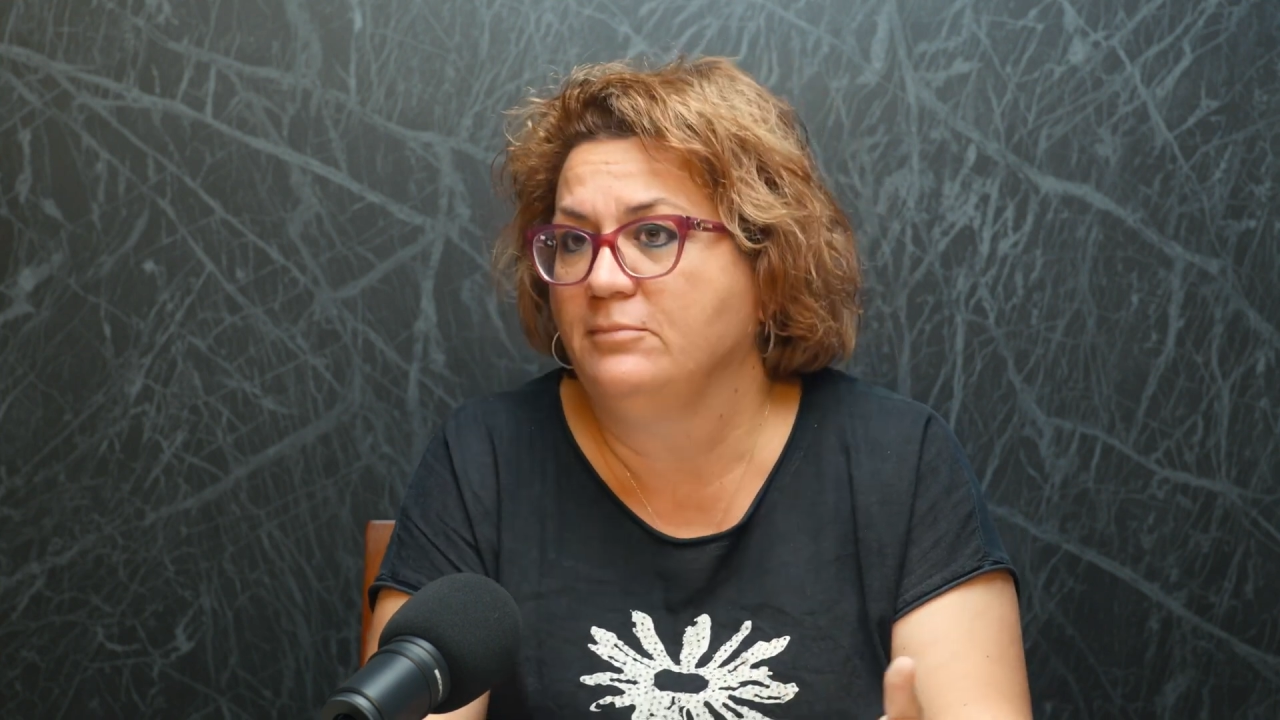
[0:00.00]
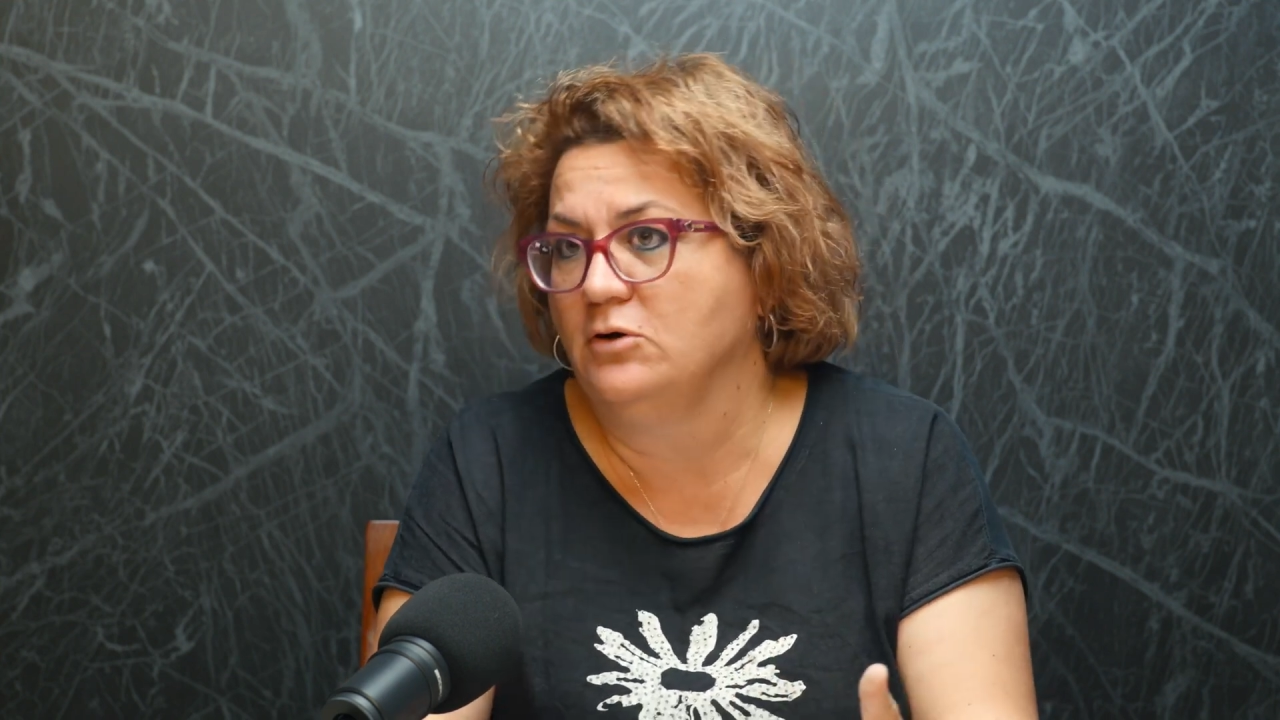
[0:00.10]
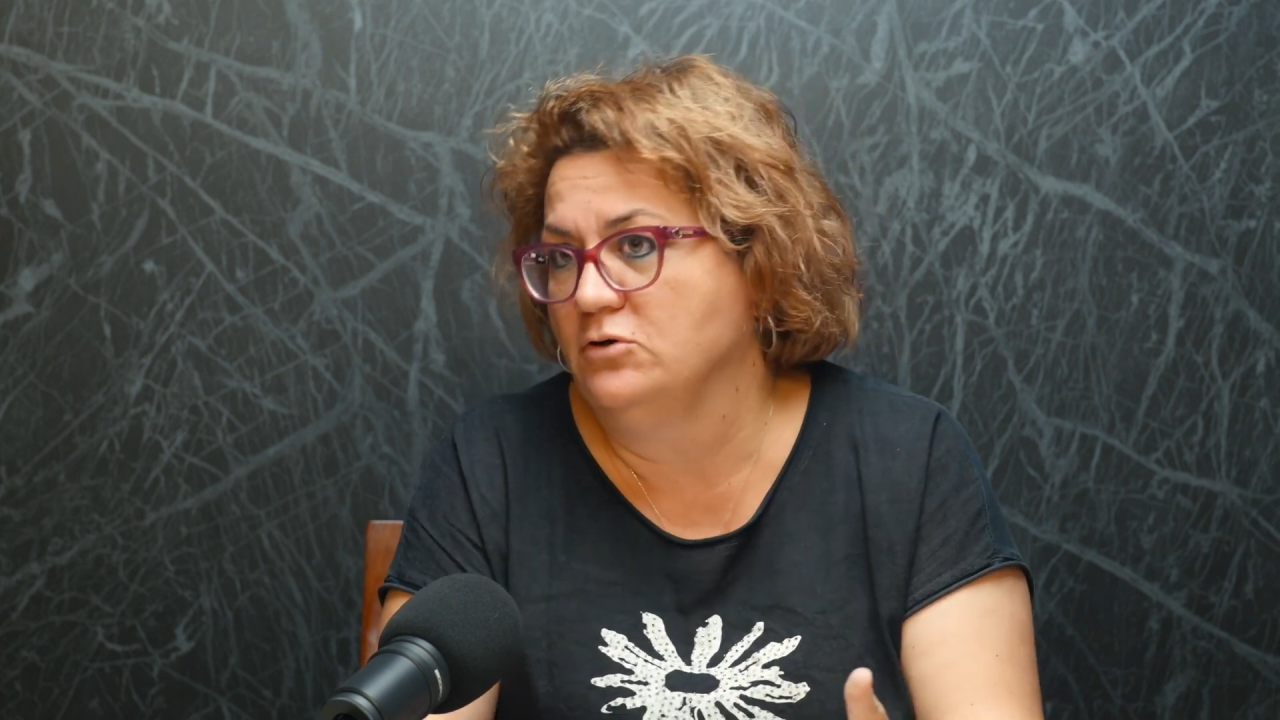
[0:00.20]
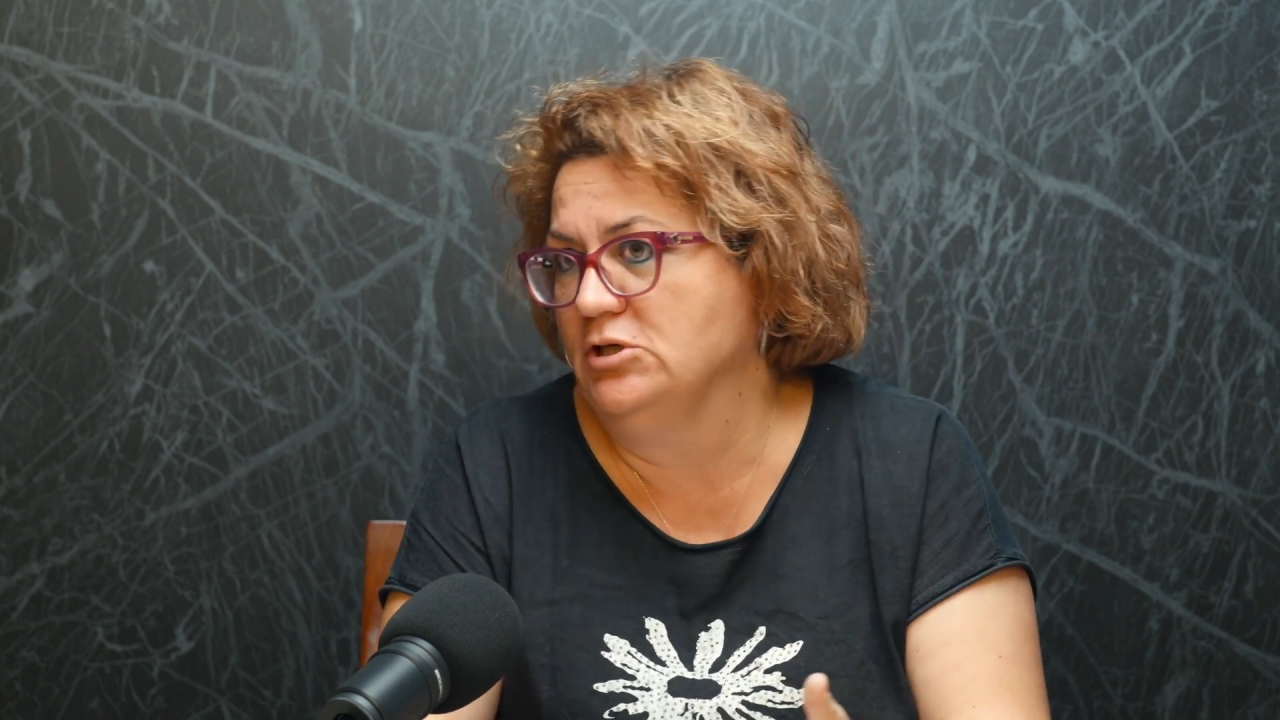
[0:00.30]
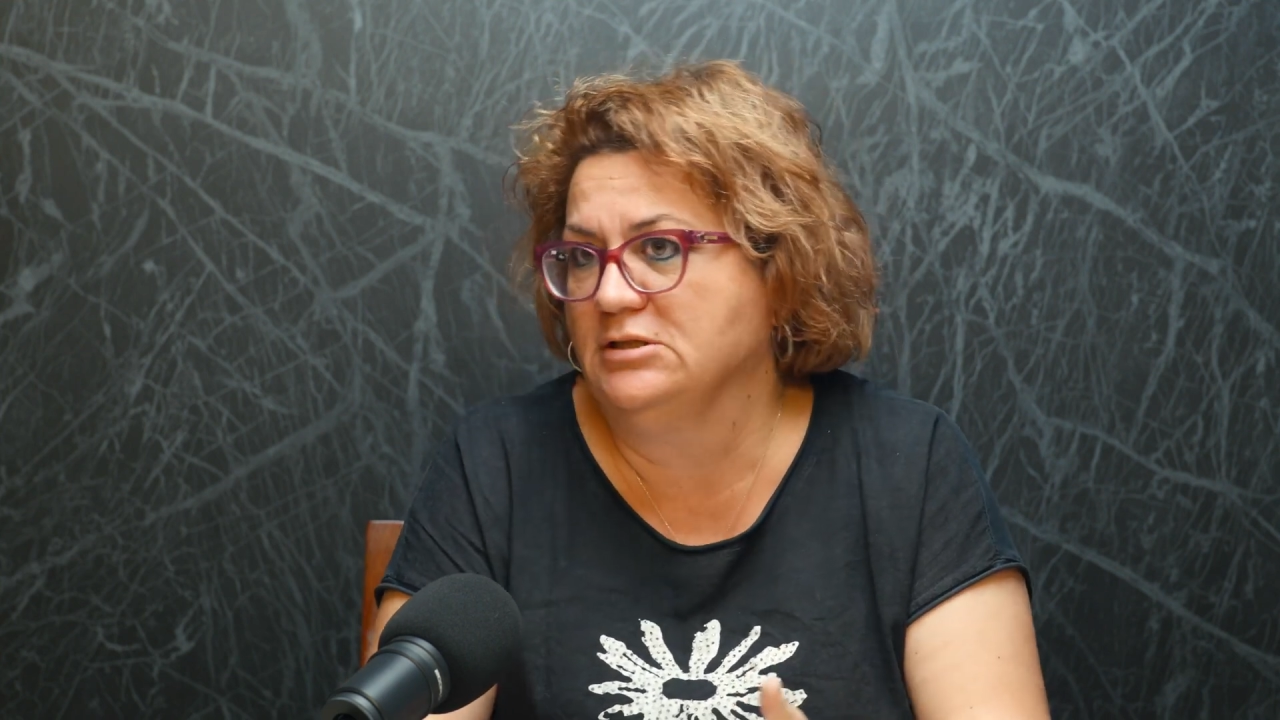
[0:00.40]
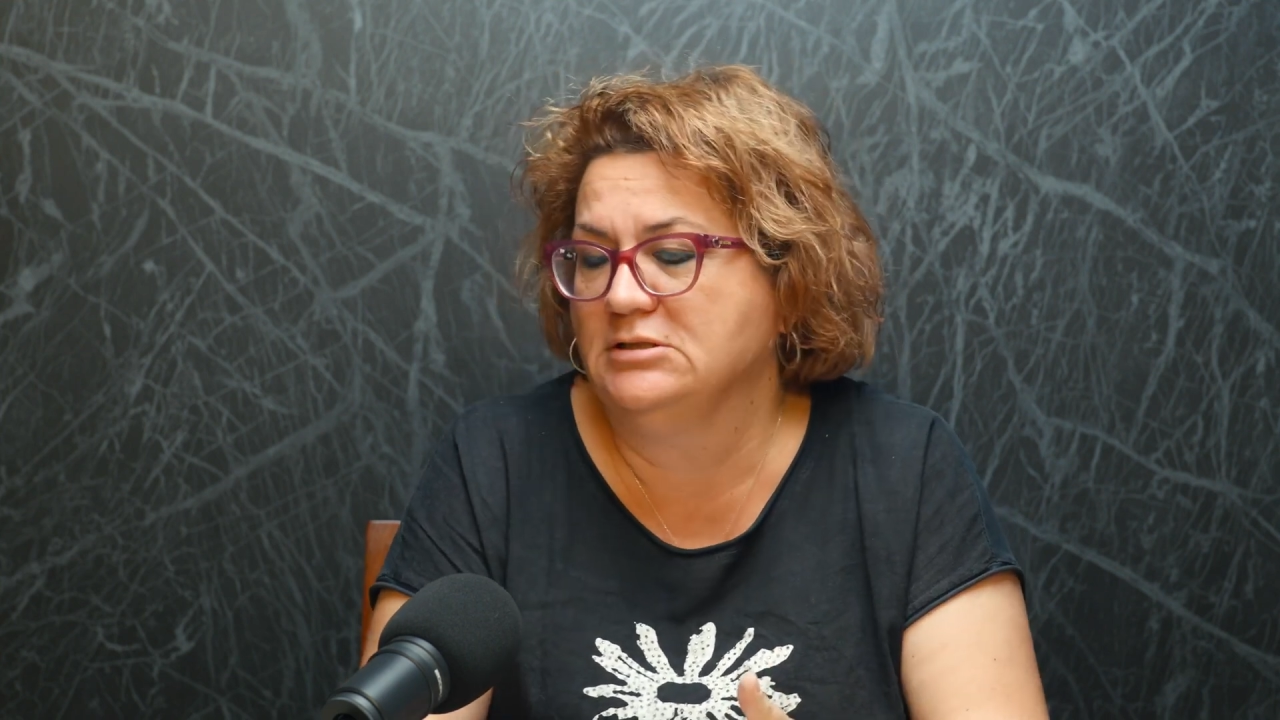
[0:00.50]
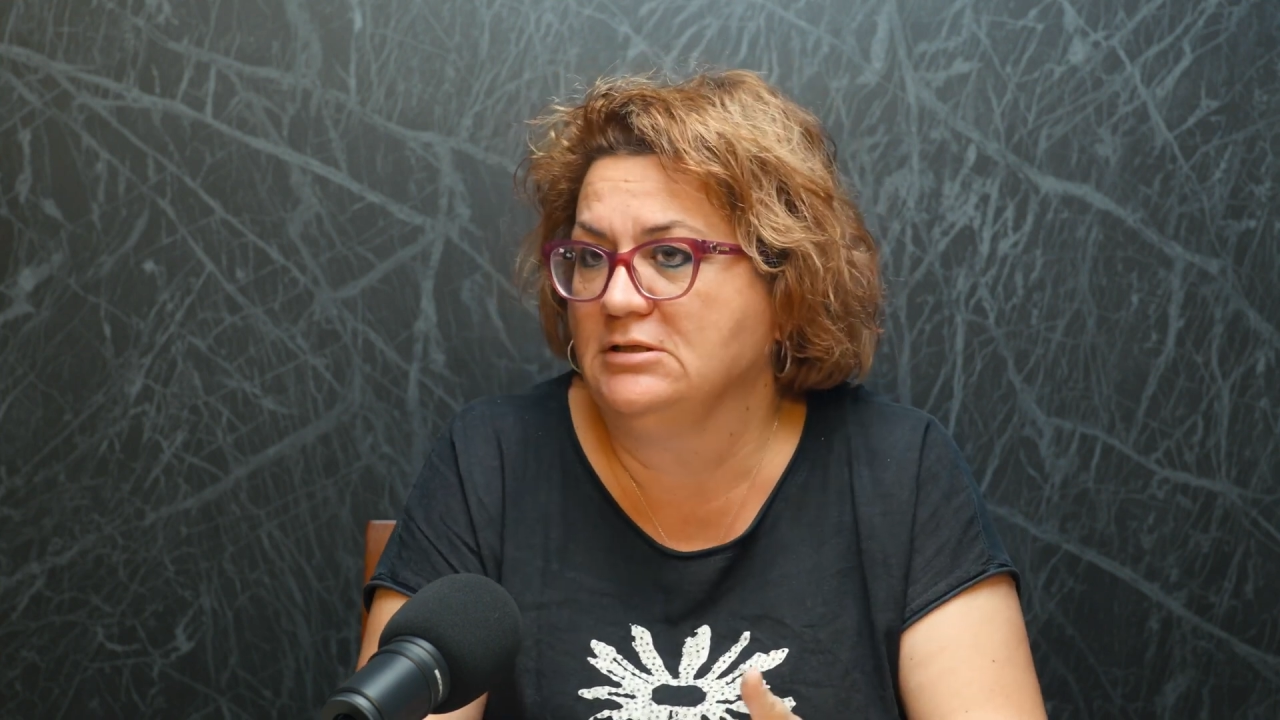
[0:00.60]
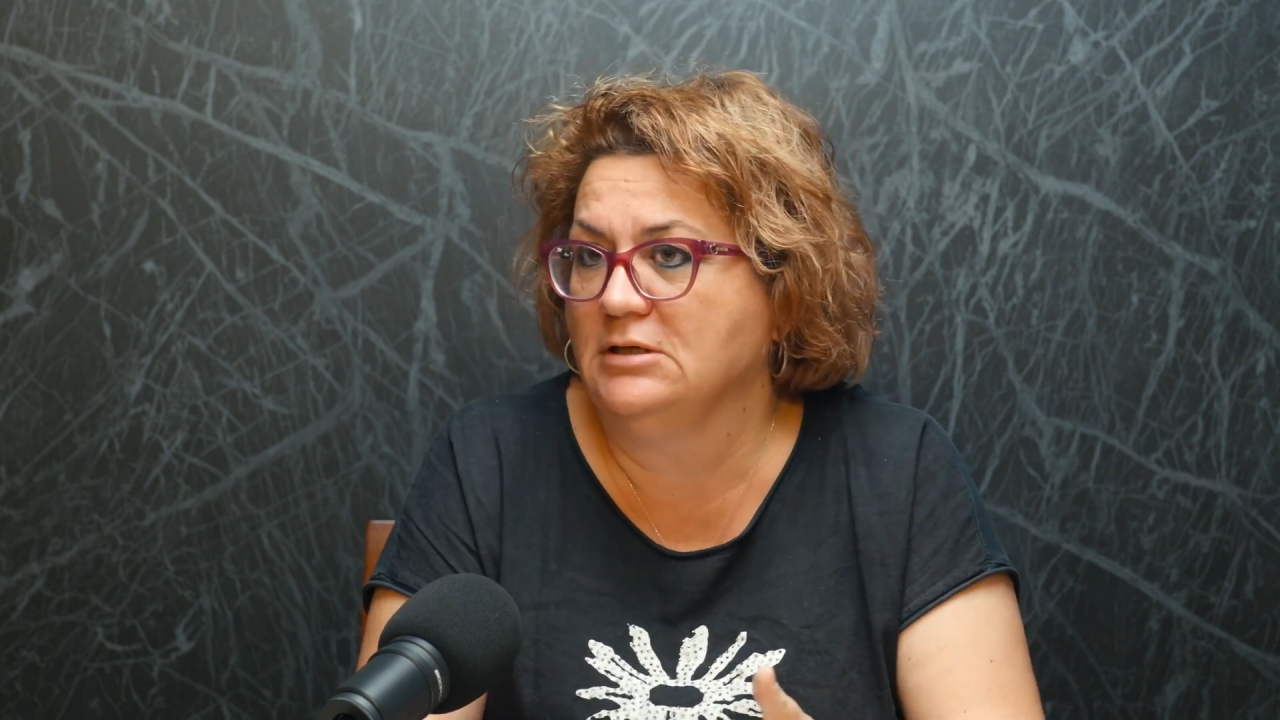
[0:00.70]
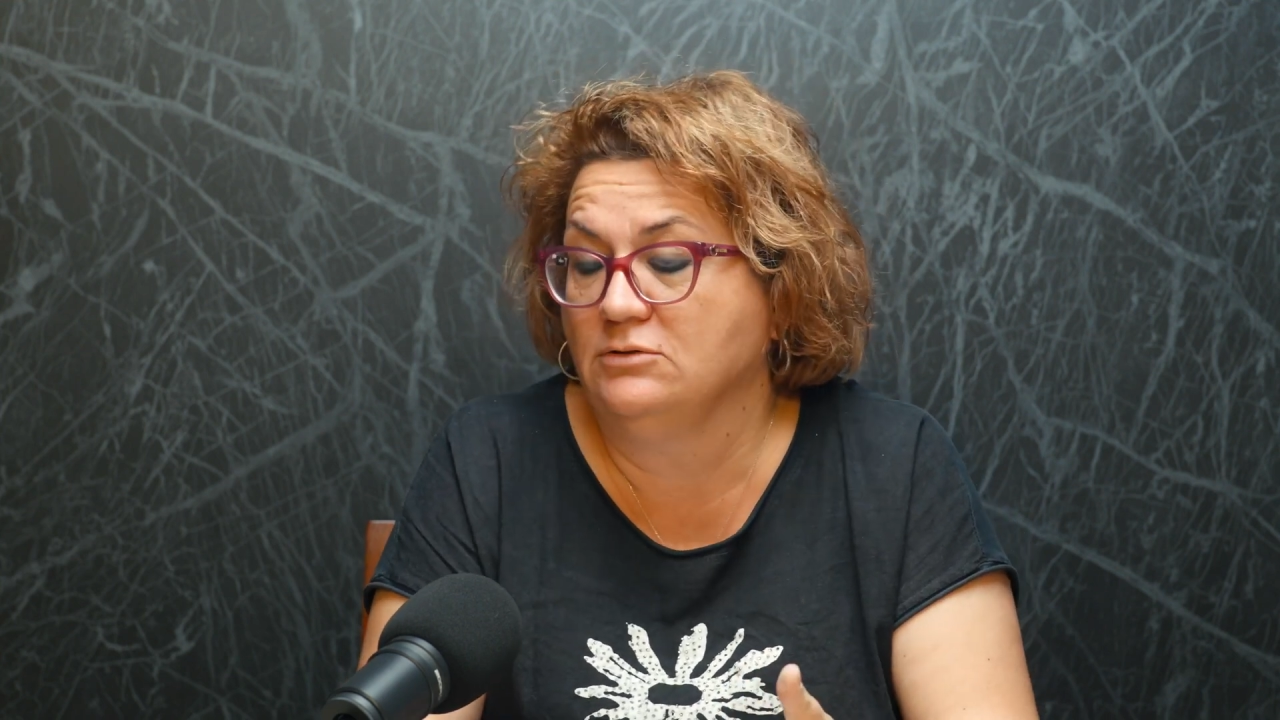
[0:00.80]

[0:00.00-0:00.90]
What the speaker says: projects,